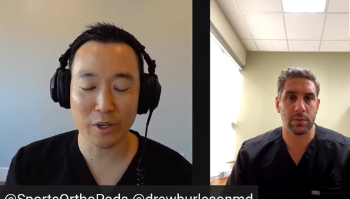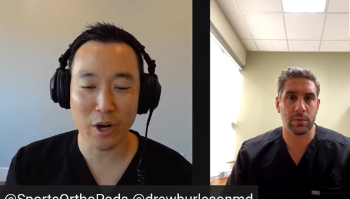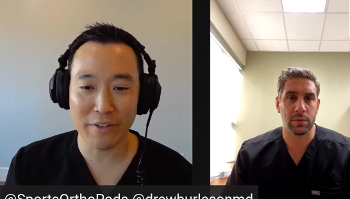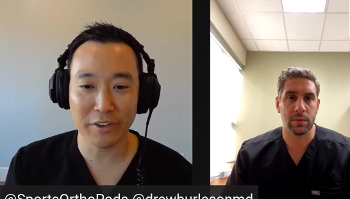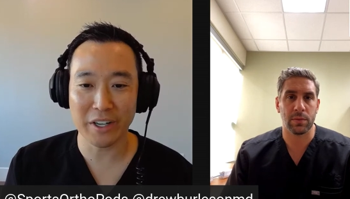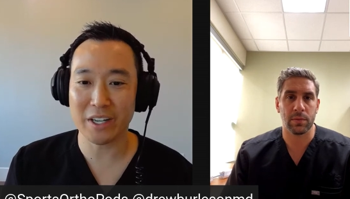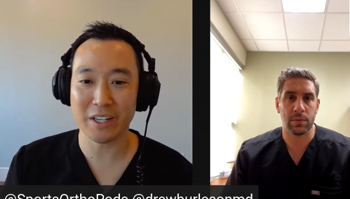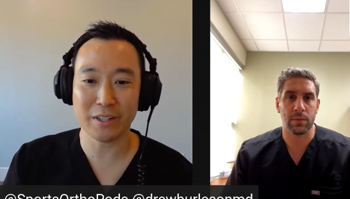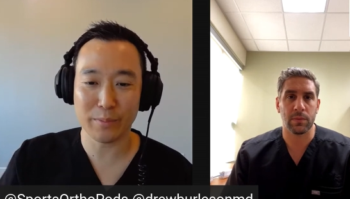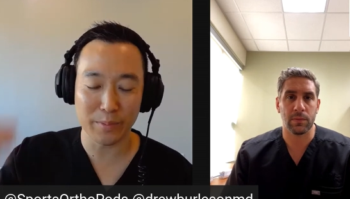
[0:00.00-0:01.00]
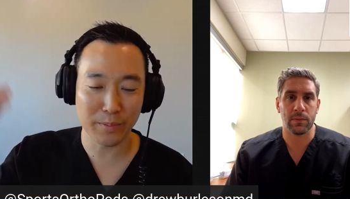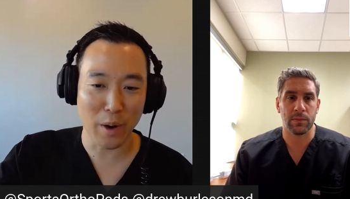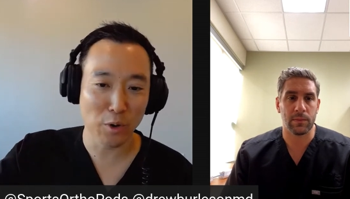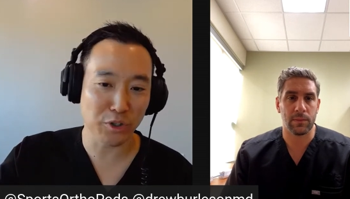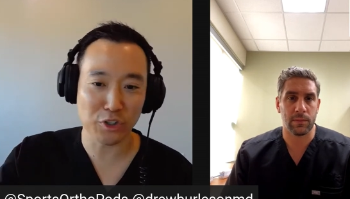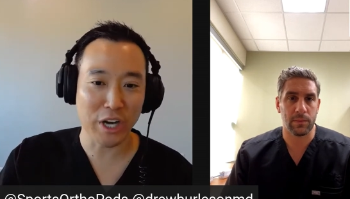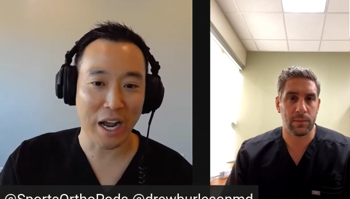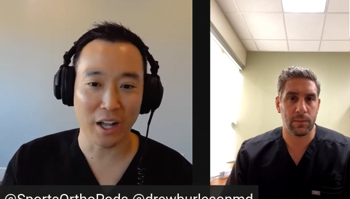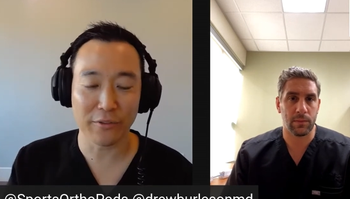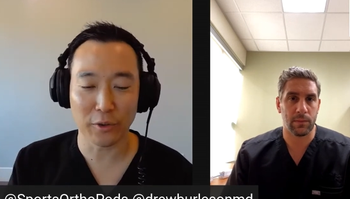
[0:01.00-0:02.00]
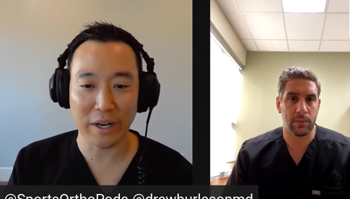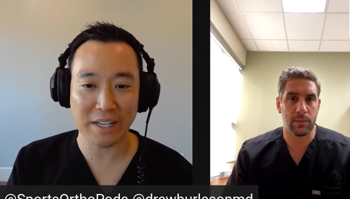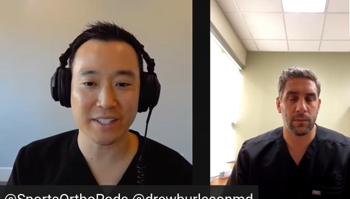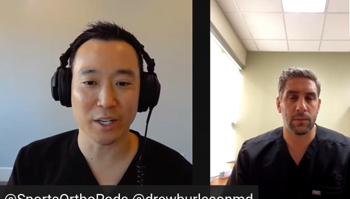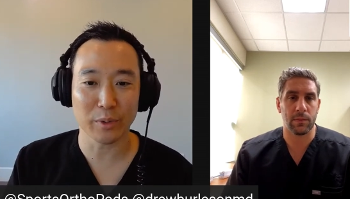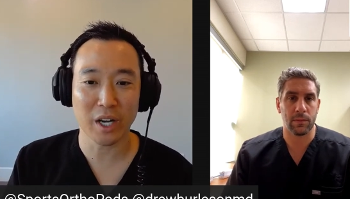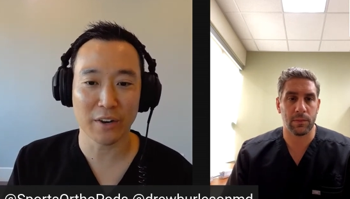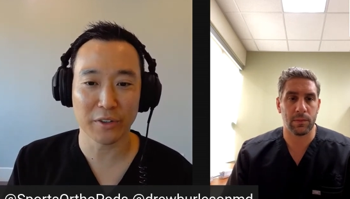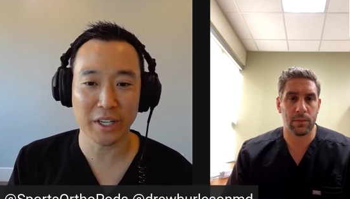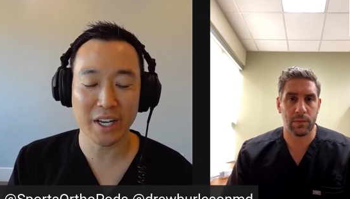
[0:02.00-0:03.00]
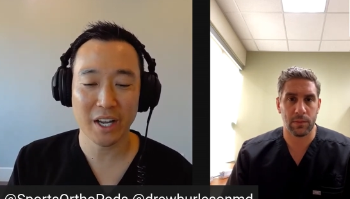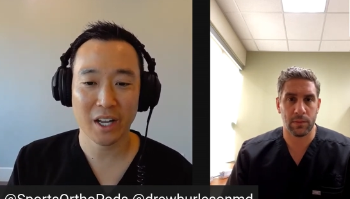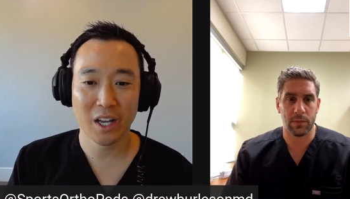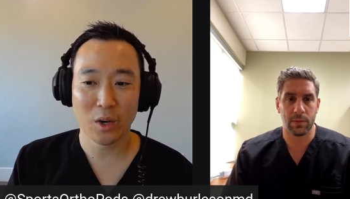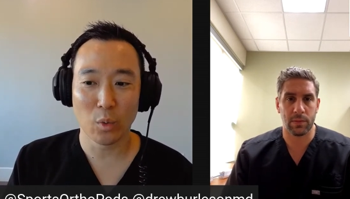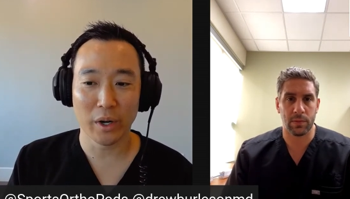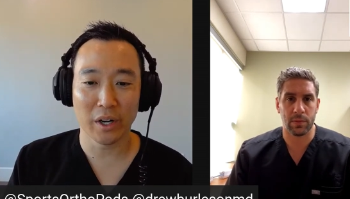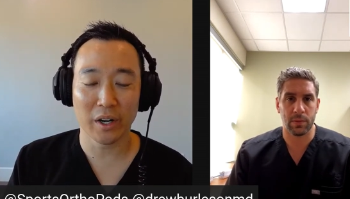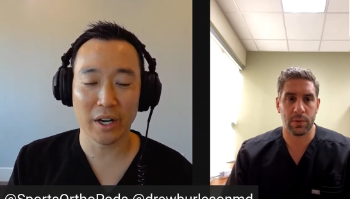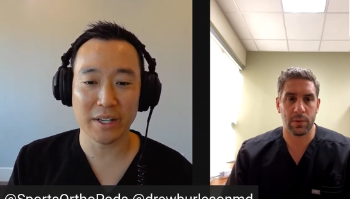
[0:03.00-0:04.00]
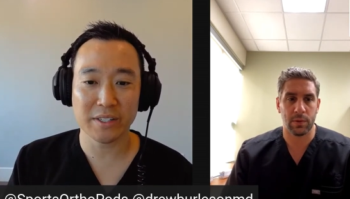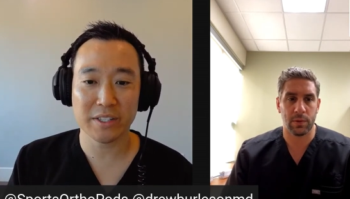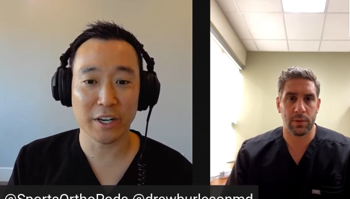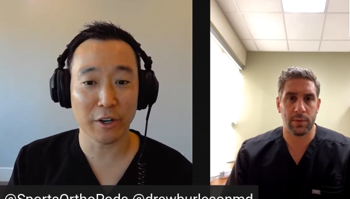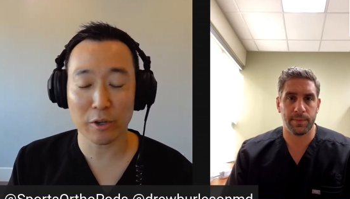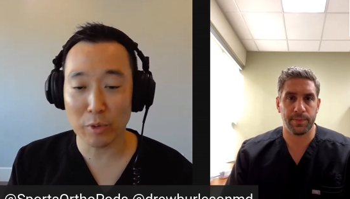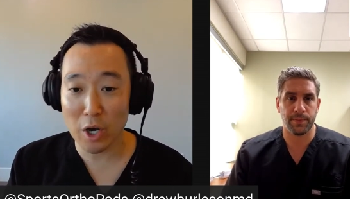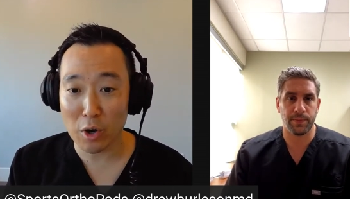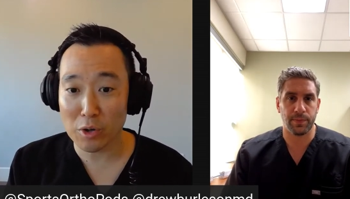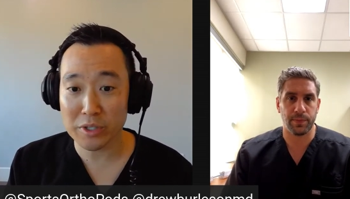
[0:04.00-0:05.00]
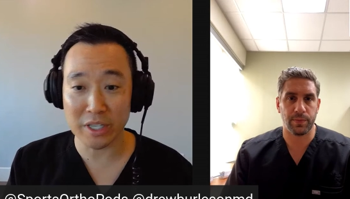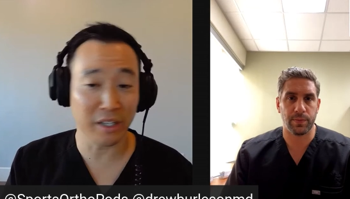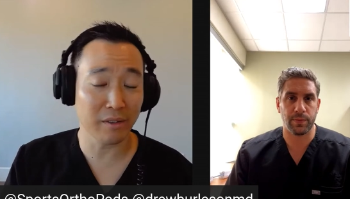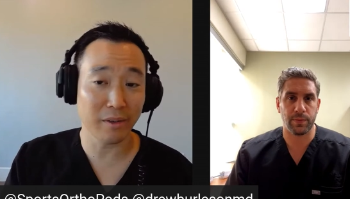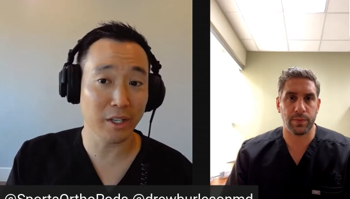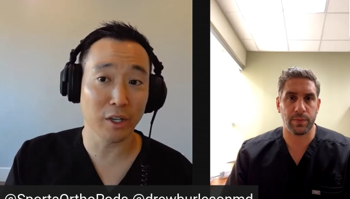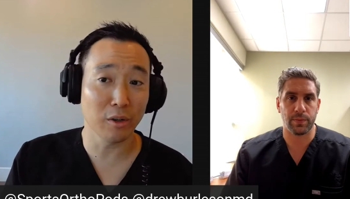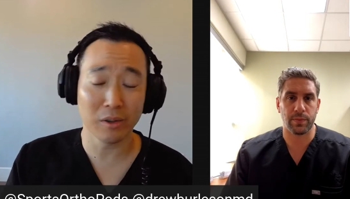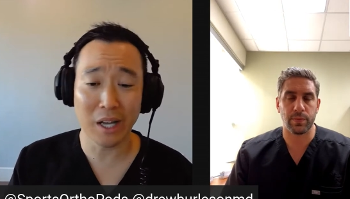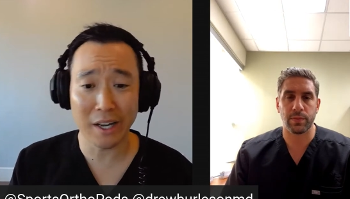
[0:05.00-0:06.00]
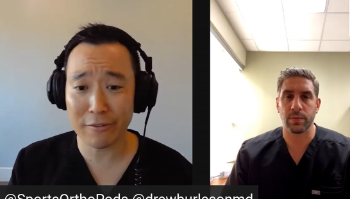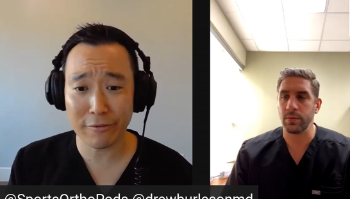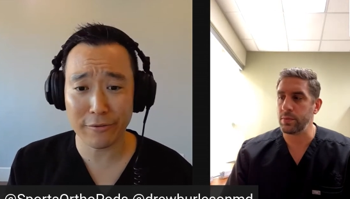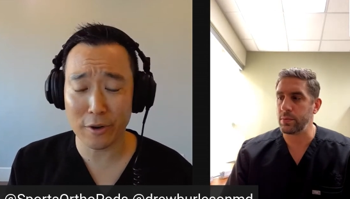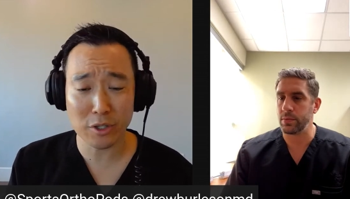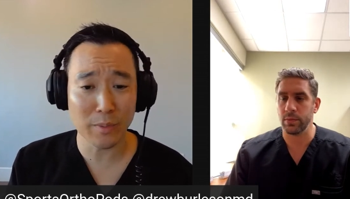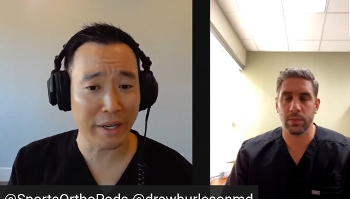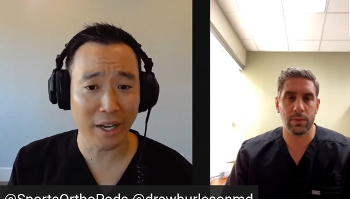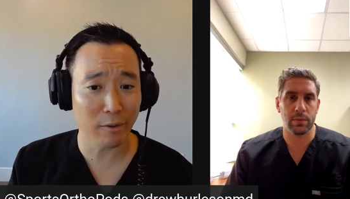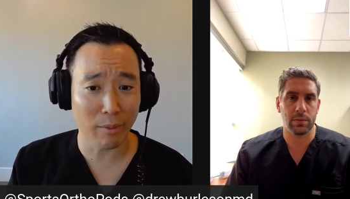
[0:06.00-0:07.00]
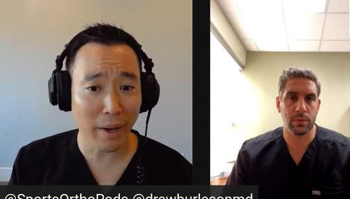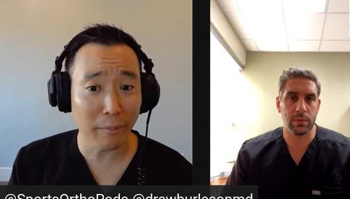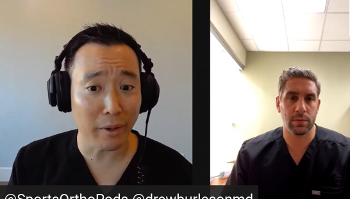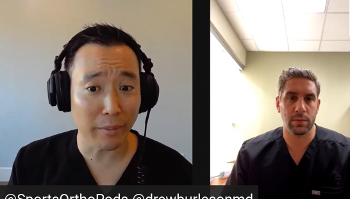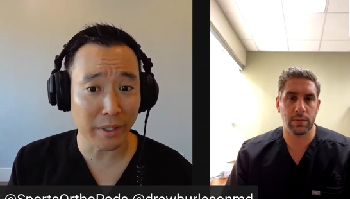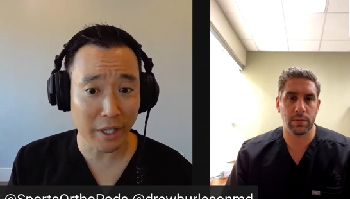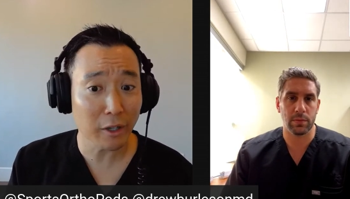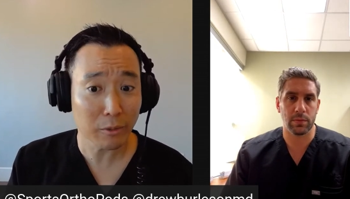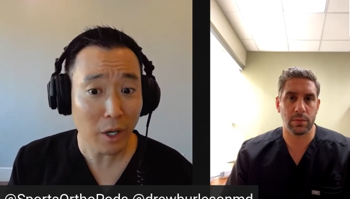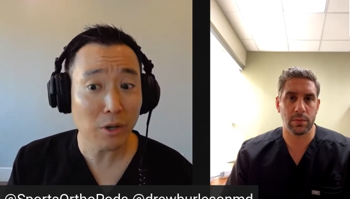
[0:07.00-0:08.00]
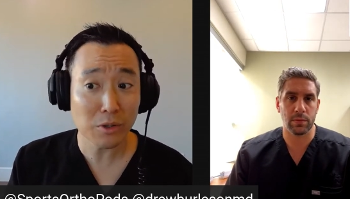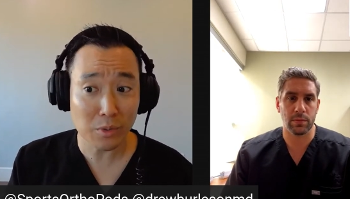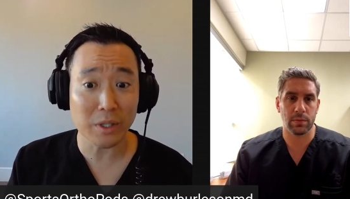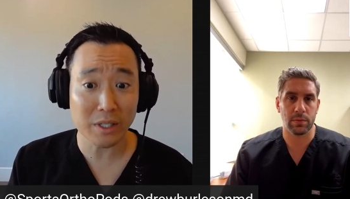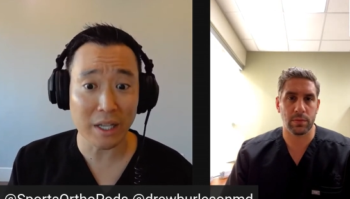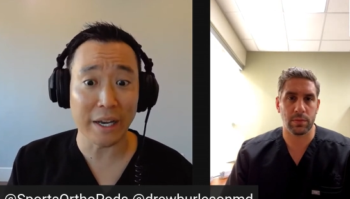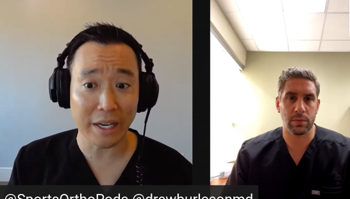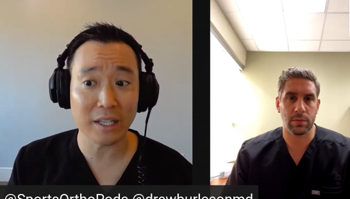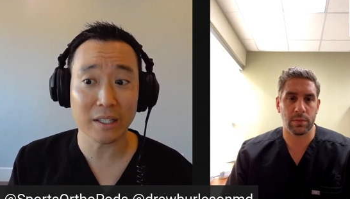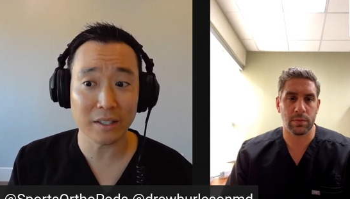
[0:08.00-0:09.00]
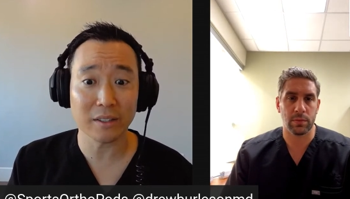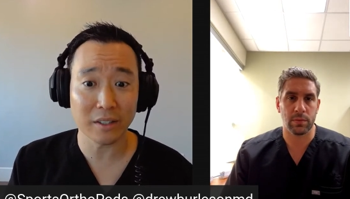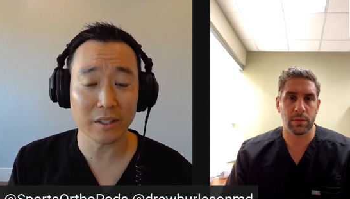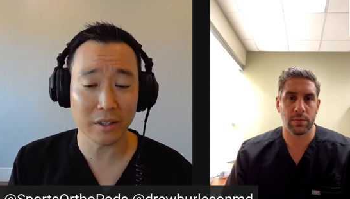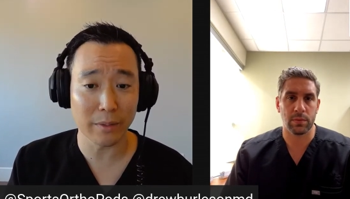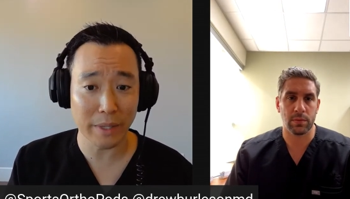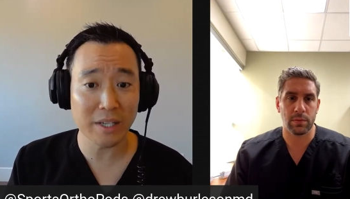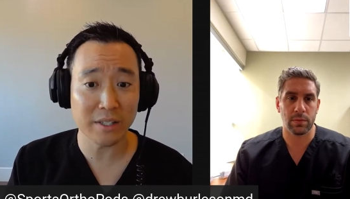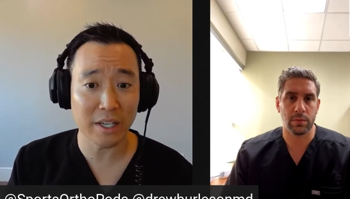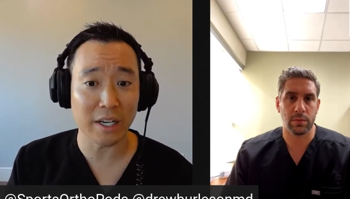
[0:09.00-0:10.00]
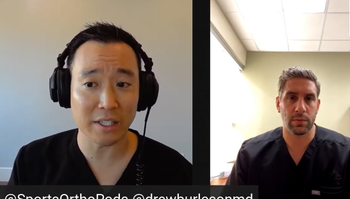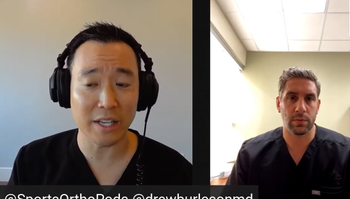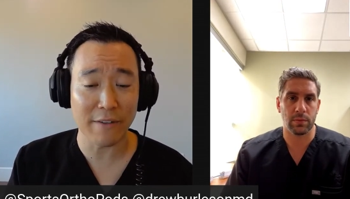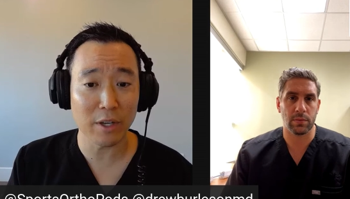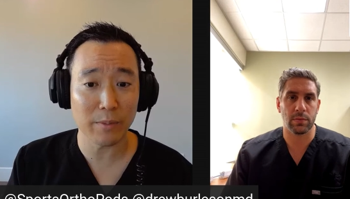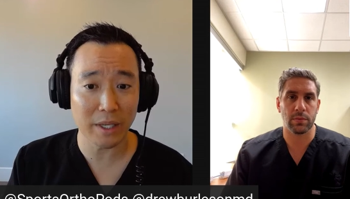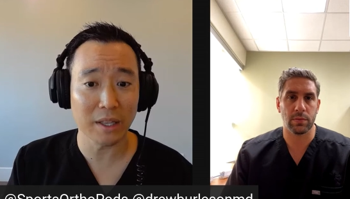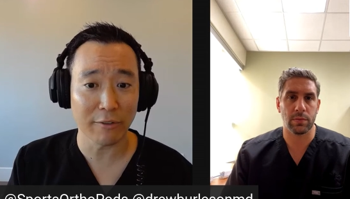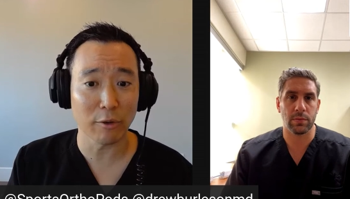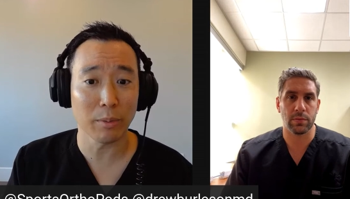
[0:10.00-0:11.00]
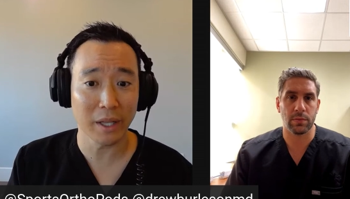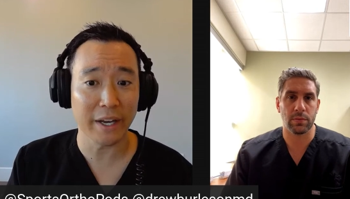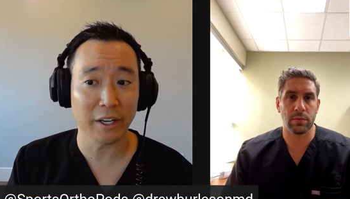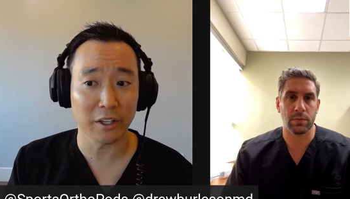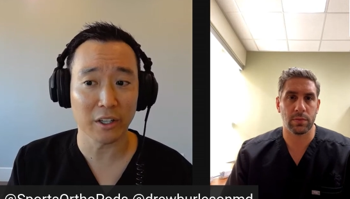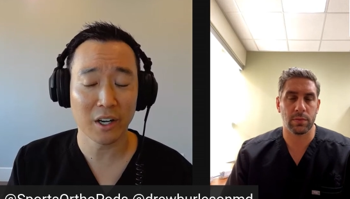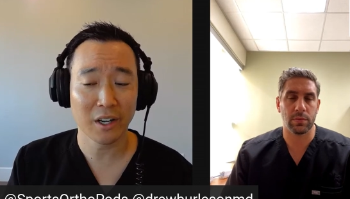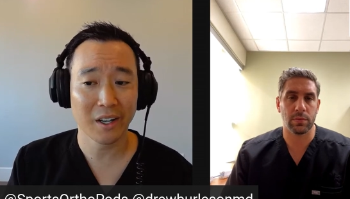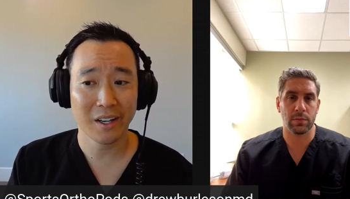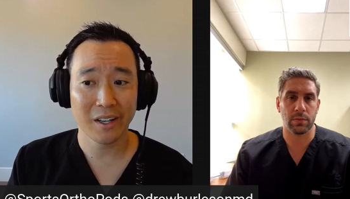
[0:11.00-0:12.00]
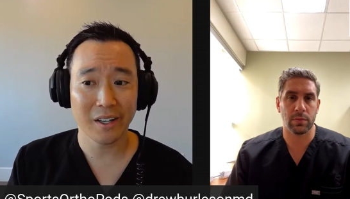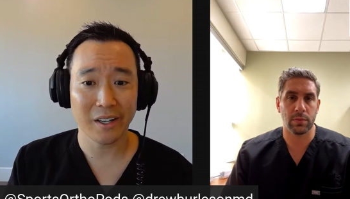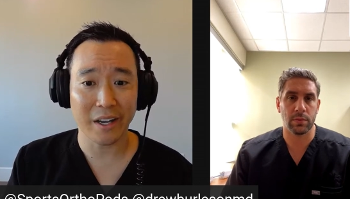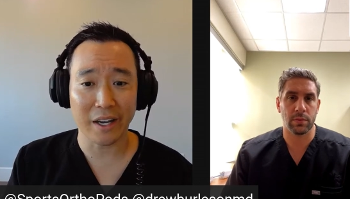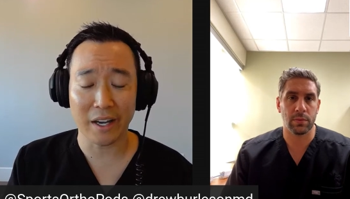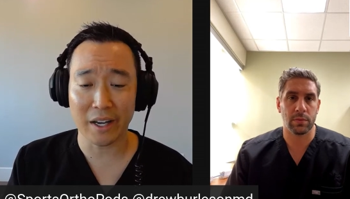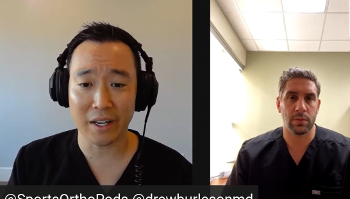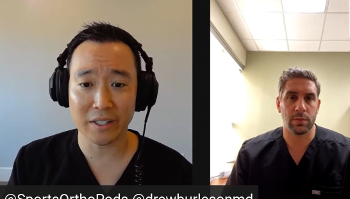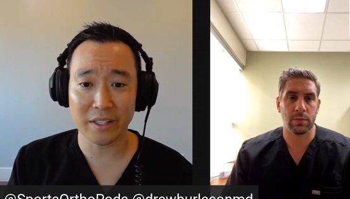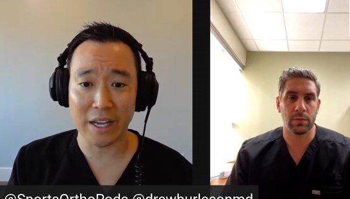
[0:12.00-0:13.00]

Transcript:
Speaker 1: recovery poster child for acl recovery whereas derrick rose and you know, a lot of folks might not remember, but Derrick Rose was like the bee's knees, MVP level player. And